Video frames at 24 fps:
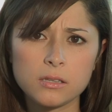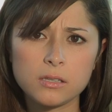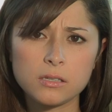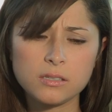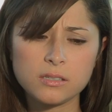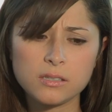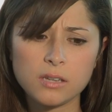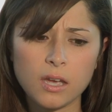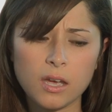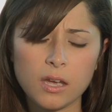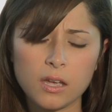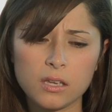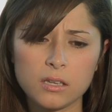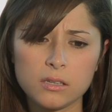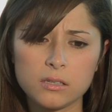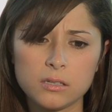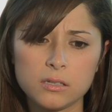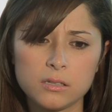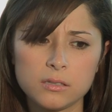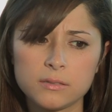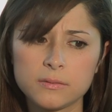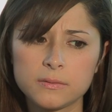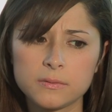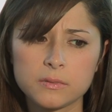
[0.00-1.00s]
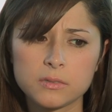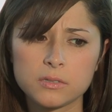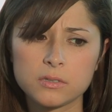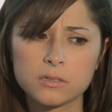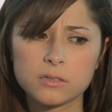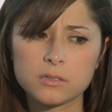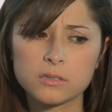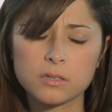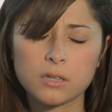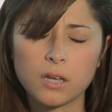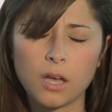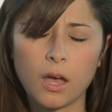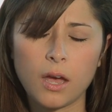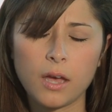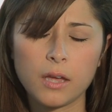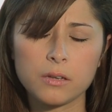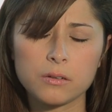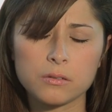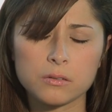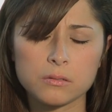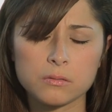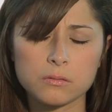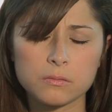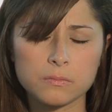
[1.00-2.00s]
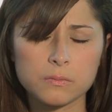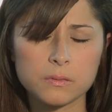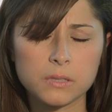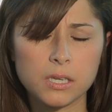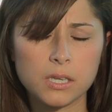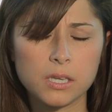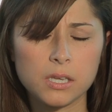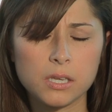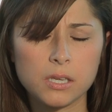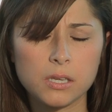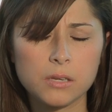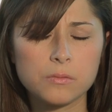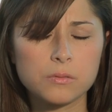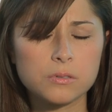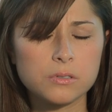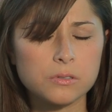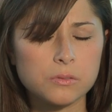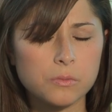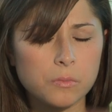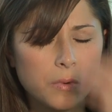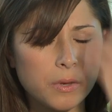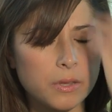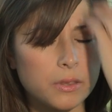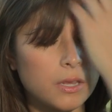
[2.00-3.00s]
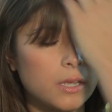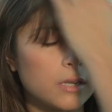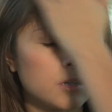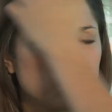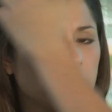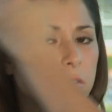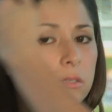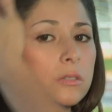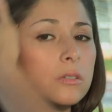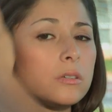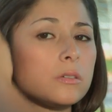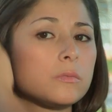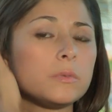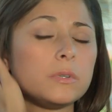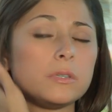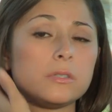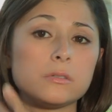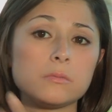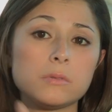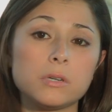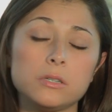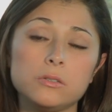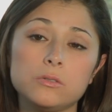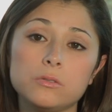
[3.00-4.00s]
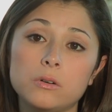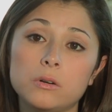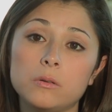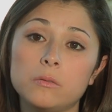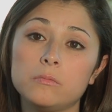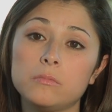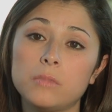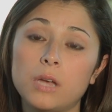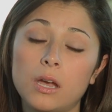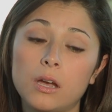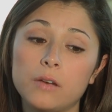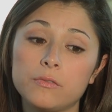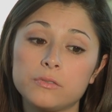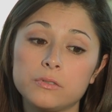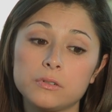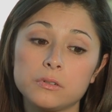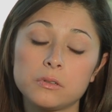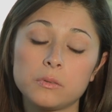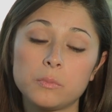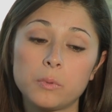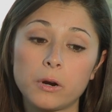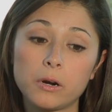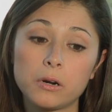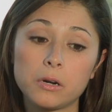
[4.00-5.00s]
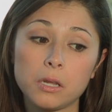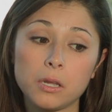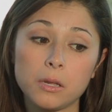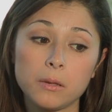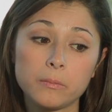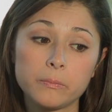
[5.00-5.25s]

This guy, Kyle, he was the one that took me to my dorm after the party.